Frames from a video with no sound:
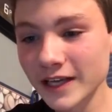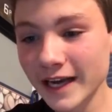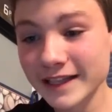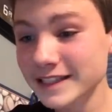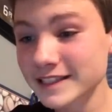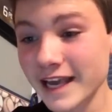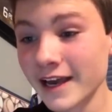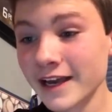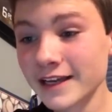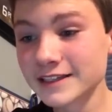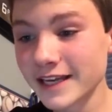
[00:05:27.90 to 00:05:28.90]
And this day,
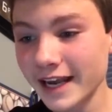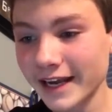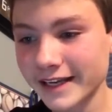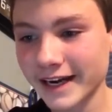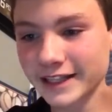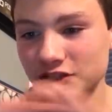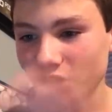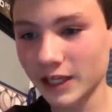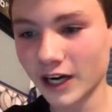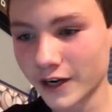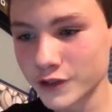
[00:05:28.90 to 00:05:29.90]
today I can actually
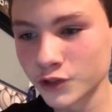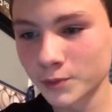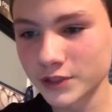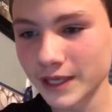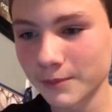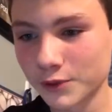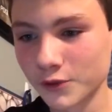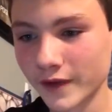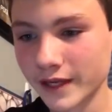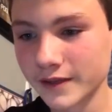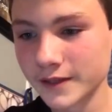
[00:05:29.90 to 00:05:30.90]
like 100% prove
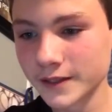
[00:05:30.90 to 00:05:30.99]
it.